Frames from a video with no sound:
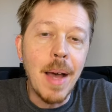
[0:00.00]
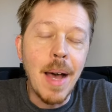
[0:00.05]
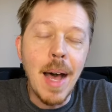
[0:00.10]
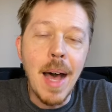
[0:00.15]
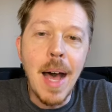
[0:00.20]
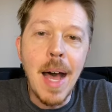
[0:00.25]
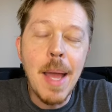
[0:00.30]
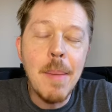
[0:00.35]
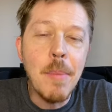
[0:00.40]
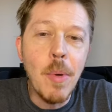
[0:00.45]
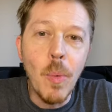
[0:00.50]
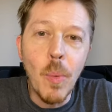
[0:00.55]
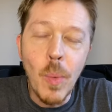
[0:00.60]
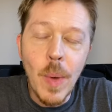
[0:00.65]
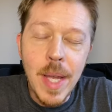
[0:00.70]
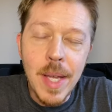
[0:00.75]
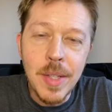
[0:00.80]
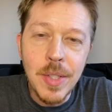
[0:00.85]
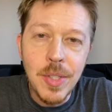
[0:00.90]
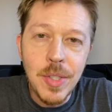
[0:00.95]
I'm a
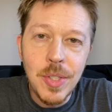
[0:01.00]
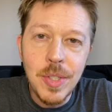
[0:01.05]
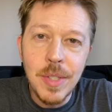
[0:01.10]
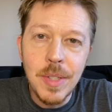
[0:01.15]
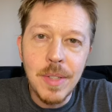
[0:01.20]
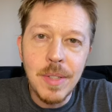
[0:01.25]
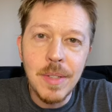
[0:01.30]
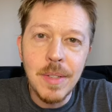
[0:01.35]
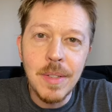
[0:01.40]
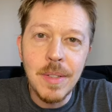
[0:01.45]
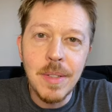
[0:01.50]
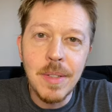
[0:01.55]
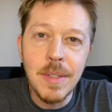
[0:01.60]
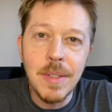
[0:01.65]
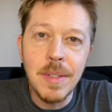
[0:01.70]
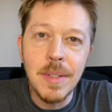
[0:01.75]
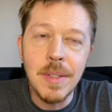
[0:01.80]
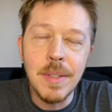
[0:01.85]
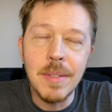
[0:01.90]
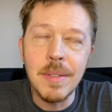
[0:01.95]
witch
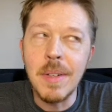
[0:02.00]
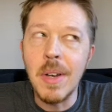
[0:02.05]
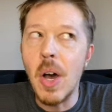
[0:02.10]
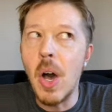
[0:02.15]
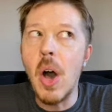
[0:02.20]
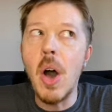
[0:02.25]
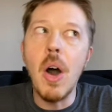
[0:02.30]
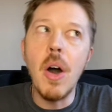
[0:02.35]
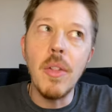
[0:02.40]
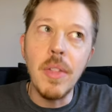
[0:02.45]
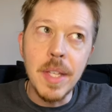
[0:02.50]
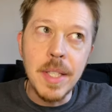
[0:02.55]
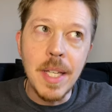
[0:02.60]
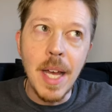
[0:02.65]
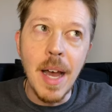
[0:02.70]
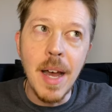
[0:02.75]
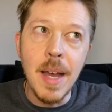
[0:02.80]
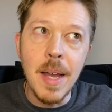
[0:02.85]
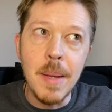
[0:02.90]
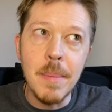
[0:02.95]
all the
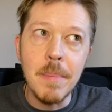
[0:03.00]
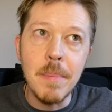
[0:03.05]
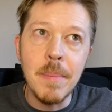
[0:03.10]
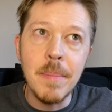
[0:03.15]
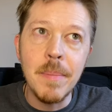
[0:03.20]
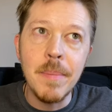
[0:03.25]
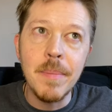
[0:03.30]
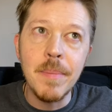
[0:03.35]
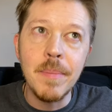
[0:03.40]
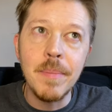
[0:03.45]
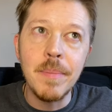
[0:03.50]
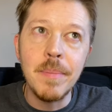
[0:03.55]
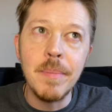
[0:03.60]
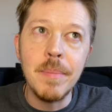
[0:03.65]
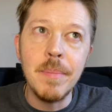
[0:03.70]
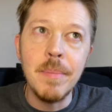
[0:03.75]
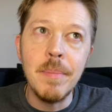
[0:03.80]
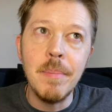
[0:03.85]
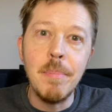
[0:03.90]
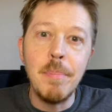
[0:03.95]
time
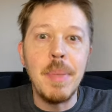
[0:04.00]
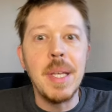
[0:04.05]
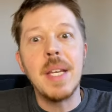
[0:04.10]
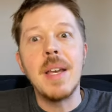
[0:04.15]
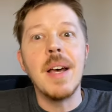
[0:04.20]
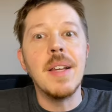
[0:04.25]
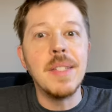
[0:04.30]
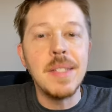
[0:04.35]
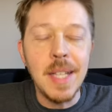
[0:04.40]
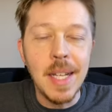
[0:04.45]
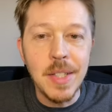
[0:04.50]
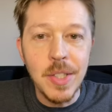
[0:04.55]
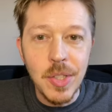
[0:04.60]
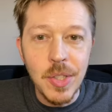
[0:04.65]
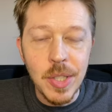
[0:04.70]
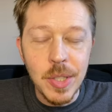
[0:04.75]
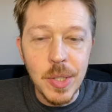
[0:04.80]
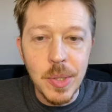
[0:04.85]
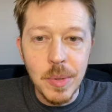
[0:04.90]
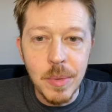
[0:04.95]
because that's
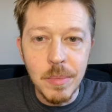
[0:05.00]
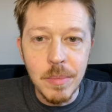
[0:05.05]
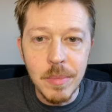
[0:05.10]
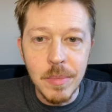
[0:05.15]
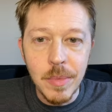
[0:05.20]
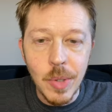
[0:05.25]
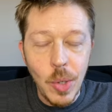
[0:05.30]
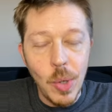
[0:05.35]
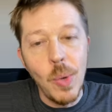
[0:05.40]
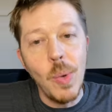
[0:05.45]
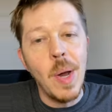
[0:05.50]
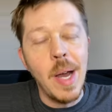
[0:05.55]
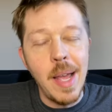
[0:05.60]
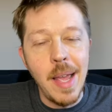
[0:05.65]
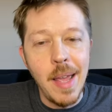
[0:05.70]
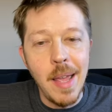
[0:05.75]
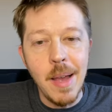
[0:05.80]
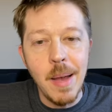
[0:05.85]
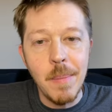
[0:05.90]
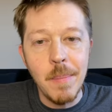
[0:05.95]
just who I
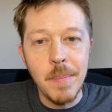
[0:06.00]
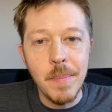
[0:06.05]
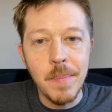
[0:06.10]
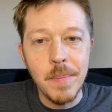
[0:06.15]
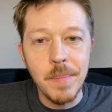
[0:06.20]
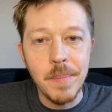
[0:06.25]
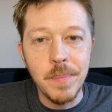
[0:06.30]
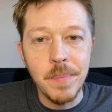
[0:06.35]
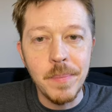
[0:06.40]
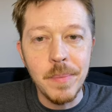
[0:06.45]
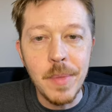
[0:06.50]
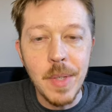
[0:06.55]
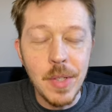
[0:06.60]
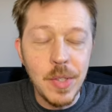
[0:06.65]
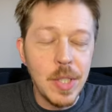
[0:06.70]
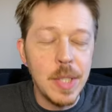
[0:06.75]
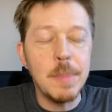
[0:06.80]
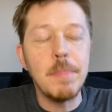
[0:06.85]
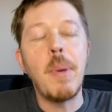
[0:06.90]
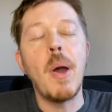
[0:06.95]
am. It's
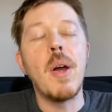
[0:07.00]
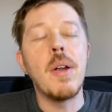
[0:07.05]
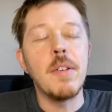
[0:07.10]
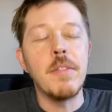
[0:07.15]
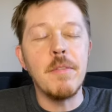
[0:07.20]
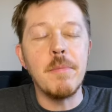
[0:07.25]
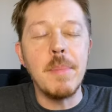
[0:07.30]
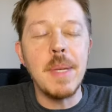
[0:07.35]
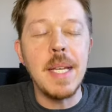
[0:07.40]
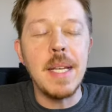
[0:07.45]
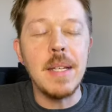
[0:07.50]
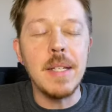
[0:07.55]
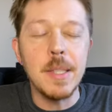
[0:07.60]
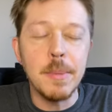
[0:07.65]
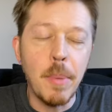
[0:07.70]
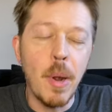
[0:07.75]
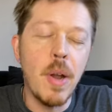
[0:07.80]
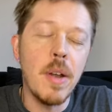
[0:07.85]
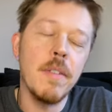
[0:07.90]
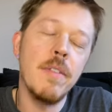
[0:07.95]
just part of me. It's
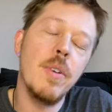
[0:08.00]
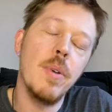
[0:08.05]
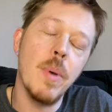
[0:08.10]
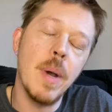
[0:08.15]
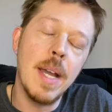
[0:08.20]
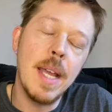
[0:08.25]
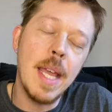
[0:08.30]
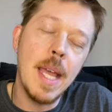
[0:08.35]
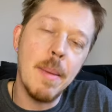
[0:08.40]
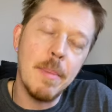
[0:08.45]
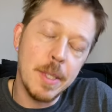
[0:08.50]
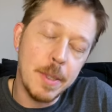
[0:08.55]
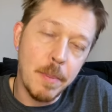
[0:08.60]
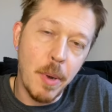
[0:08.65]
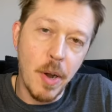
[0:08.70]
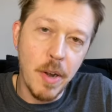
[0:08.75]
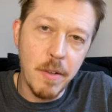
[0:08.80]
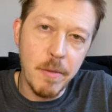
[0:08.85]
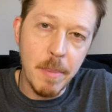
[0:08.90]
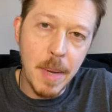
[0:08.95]
part of who I am. It's
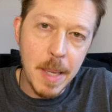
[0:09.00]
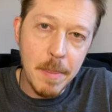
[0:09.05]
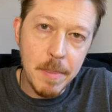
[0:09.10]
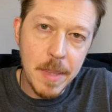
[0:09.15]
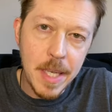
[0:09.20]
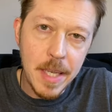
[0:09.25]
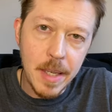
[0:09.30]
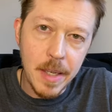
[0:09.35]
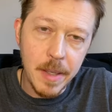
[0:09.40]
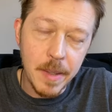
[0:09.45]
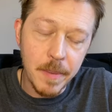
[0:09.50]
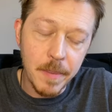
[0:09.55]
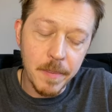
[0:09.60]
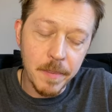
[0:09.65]
part of my being.